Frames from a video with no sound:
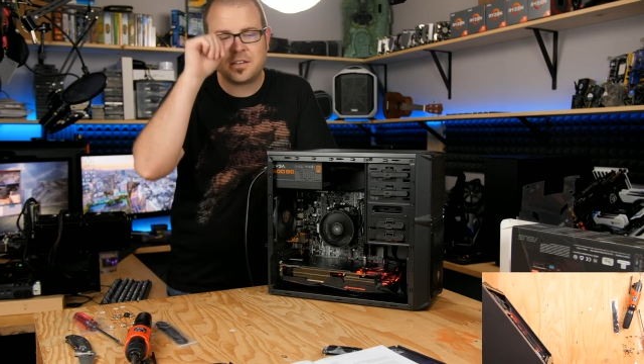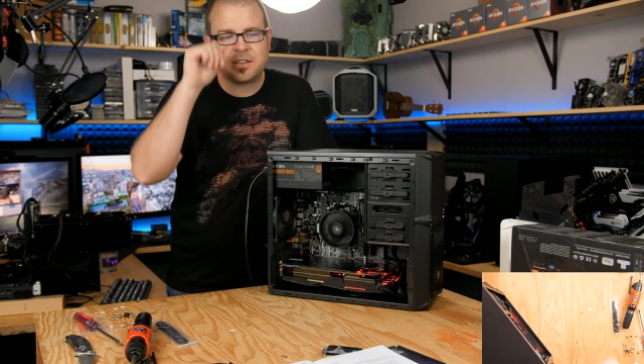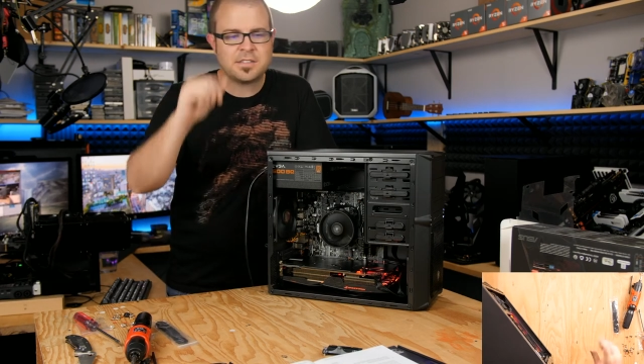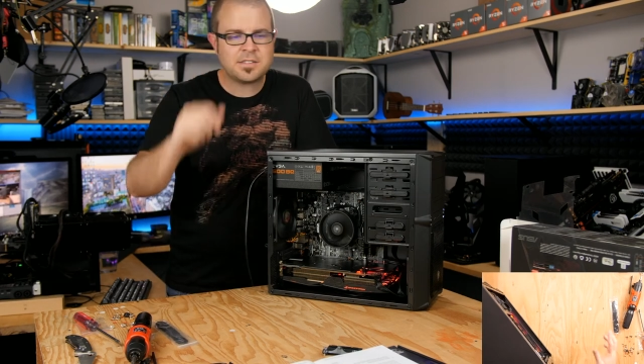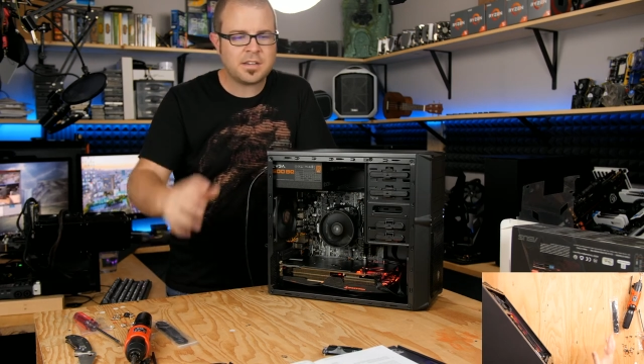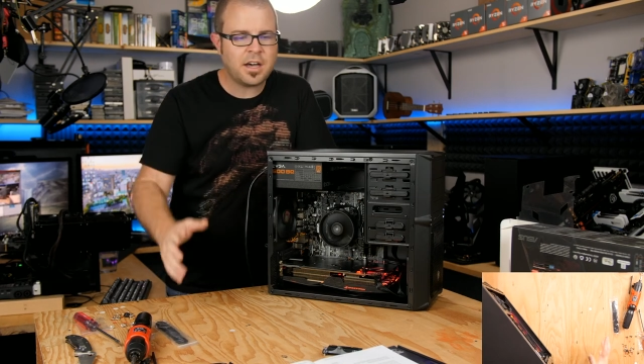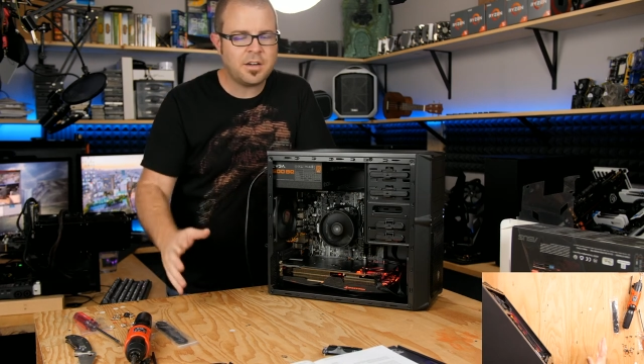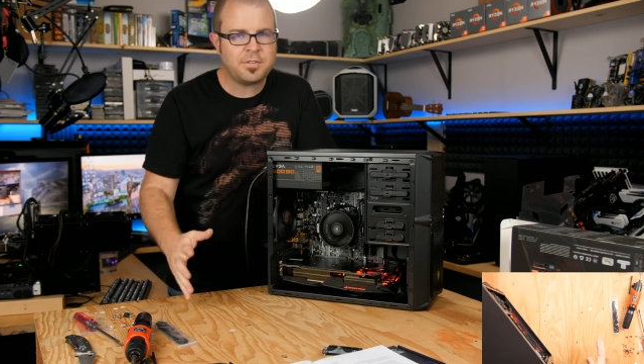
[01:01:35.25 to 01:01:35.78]

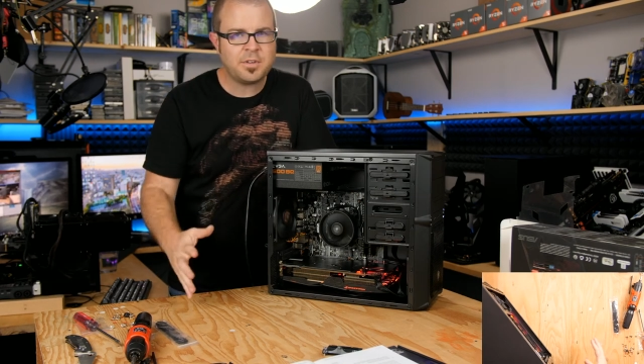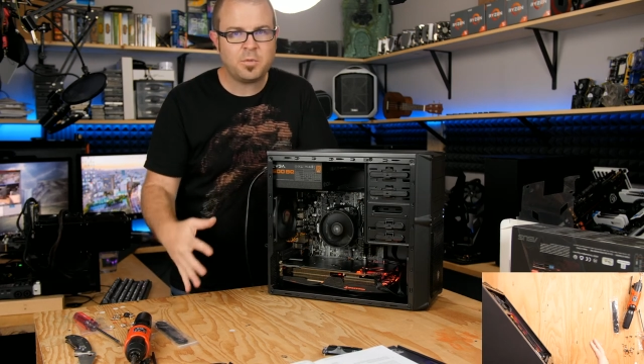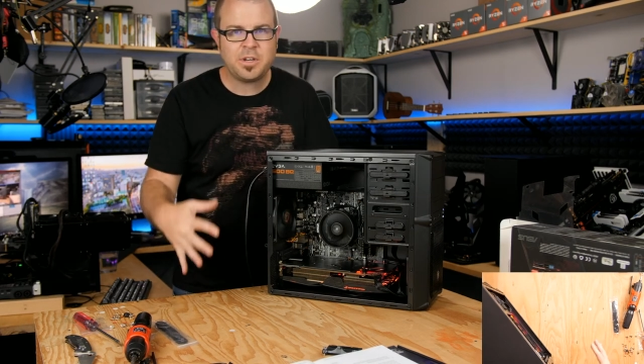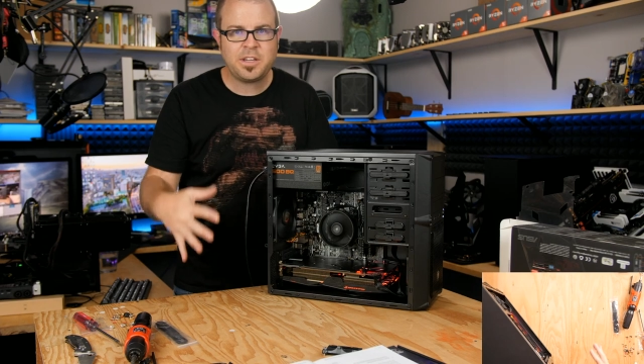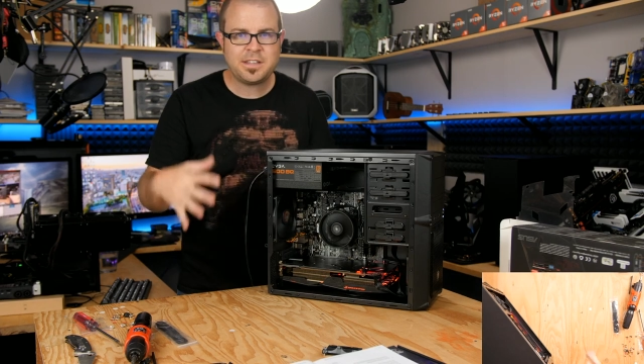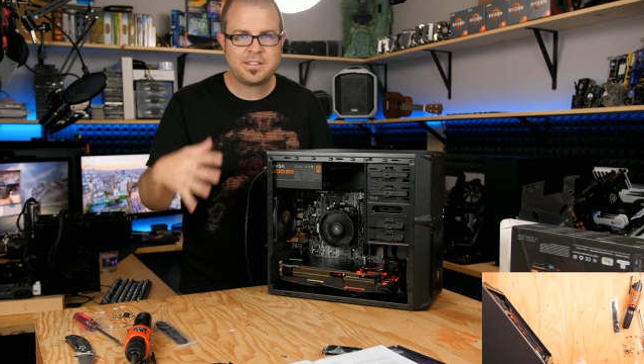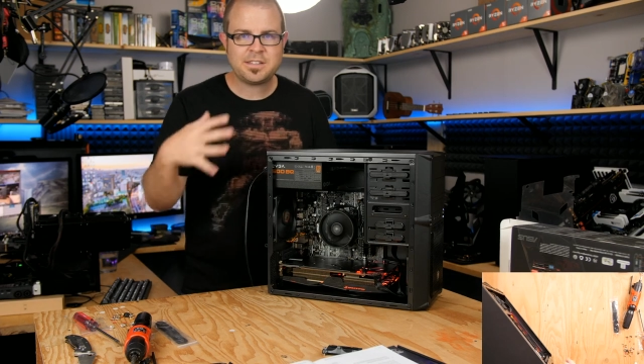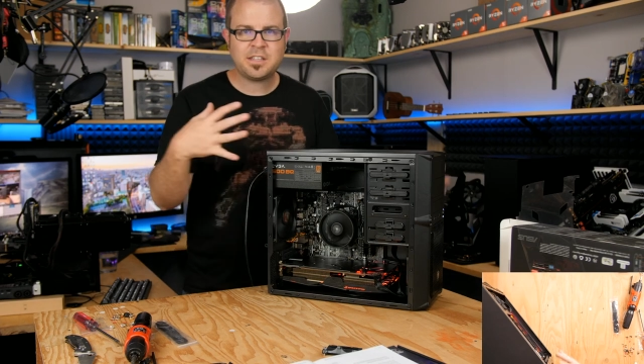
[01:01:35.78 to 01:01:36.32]
Because often when
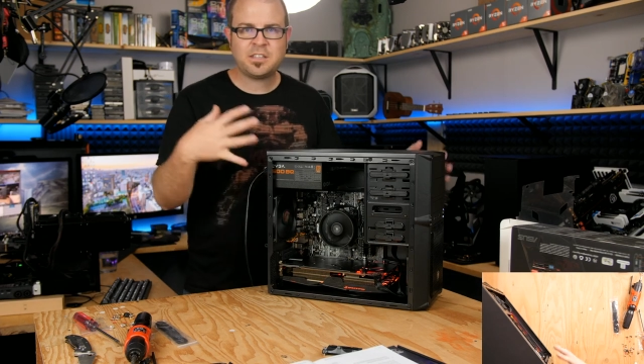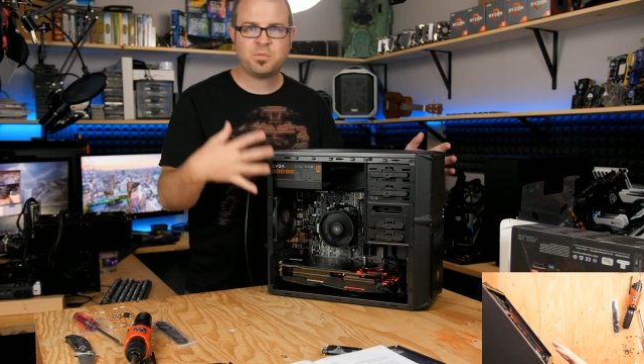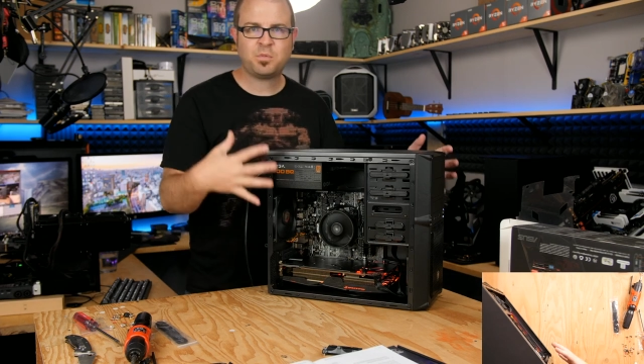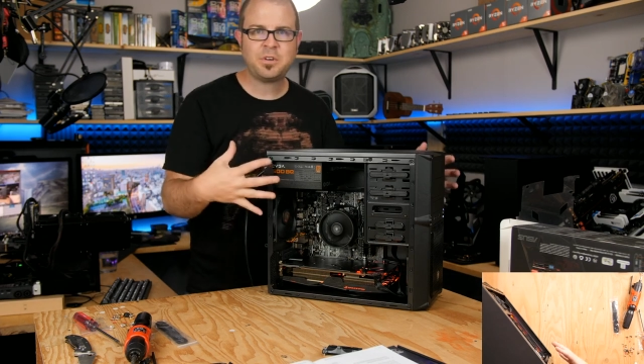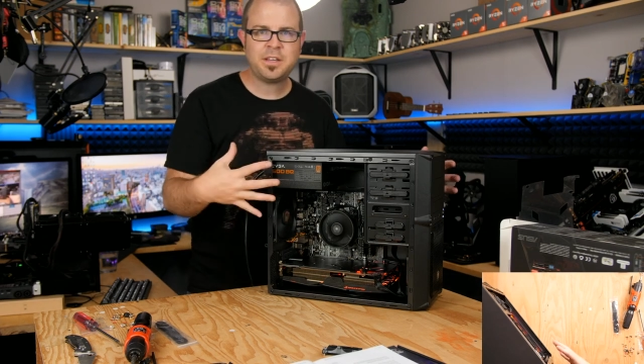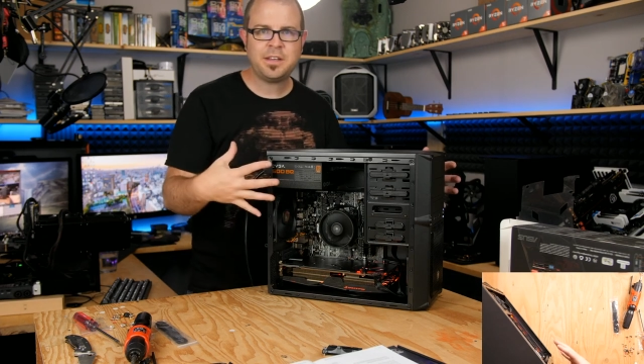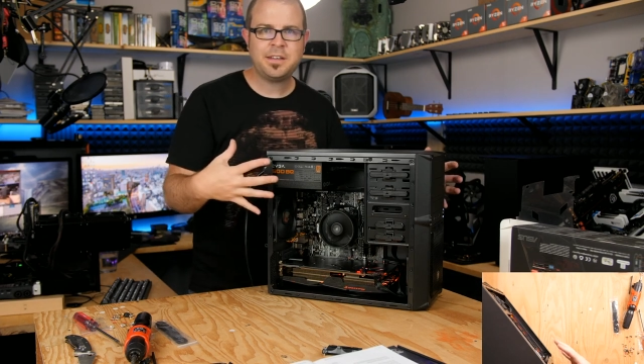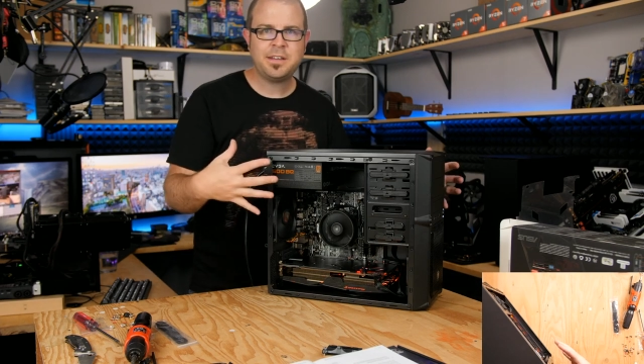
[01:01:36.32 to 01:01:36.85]
you get to this
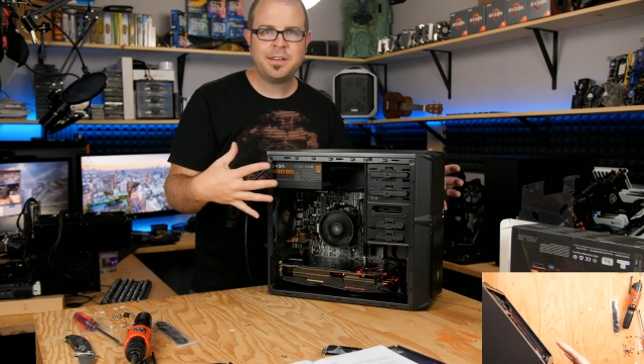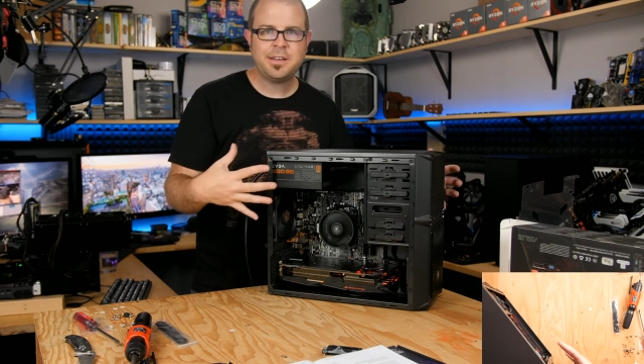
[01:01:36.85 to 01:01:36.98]
point,